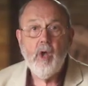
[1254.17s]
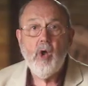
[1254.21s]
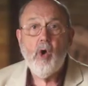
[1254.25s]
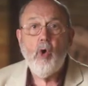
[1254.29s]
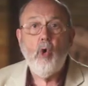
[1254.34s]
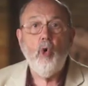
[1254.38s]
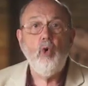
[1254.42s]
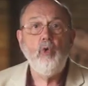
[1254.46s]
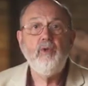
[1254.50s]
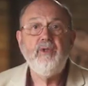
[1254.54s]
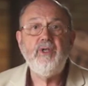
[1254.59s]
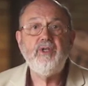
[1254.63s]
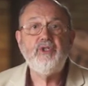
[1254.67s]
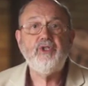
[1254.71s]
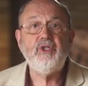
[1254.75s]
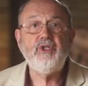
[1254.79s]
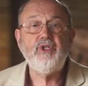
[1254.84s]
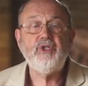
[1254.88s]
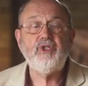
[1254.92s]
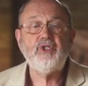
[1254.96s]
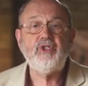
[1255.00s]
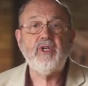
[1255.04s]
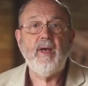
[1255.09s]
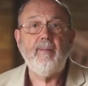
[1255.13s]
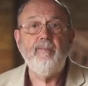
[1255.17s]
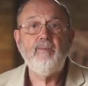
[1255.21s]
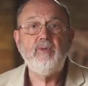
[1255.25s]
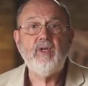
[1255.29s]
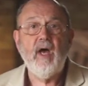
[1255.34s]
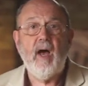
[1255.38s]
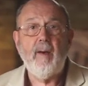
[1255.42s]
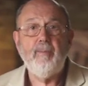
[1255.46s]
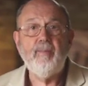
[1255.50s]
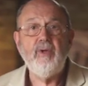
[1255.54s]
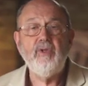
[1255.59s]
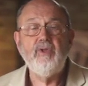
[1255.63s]
All this is summed
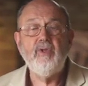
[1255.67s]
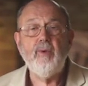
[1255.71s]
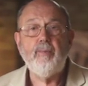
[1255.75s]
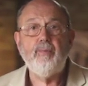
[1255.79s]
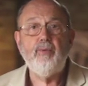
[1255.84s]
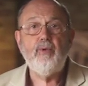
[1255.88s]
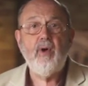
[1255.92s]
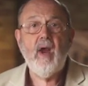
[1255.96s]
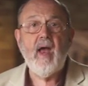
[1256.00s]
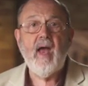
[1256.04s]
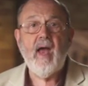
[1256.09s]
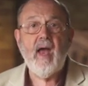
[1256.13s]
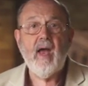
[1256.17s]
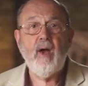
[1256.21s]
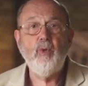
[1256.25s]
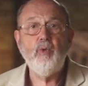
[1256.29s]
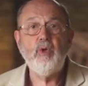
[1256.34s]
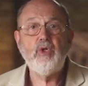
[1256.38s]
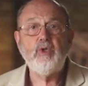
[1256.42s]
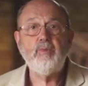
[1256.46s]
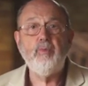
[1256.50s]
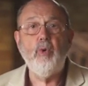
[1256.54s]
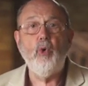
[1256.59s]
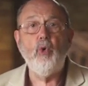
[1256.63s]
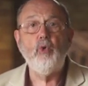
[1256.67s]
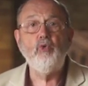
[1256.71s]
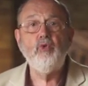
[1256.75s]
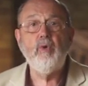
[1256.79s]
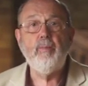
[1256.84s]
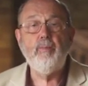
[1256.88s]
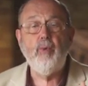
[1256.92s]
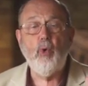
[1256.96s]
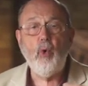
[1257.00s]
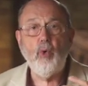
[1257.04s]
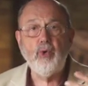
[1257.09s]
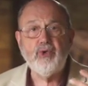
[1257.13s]
up in the prayer which Paul
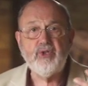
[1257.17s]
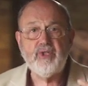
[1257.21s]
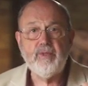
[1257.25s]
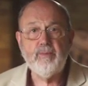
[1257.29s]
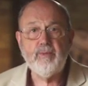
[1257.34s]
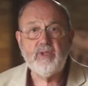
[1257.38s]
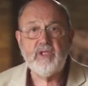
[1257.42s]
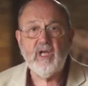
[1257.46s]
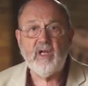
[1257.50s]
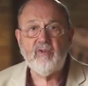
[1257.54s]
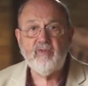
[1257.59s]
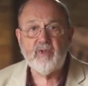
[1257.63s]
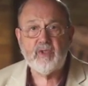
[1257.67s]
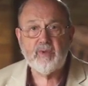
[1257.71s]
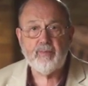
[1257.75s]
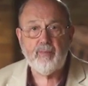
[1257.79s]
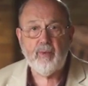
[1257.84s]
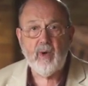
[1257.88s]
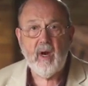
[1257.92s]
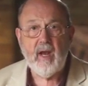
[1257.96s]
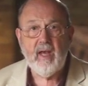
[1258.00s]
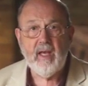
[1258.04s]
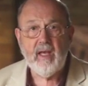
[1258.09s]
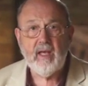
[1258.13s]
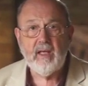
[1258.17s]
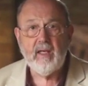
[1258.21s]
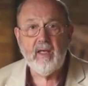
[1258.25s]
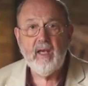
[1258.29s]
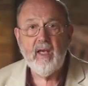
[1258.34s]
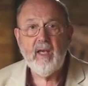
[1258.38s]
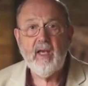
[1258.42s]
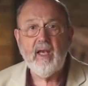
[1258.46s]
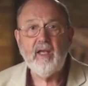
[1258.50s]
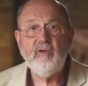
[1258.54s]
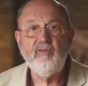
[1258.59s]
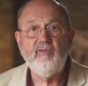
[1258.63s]
reports himself as praying
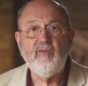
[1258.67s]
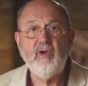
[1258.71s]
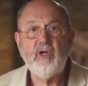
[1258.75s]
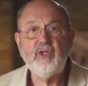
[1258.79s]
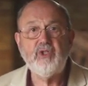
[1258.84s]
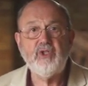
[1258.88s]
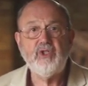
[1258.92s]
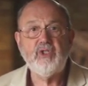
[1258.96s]
in verse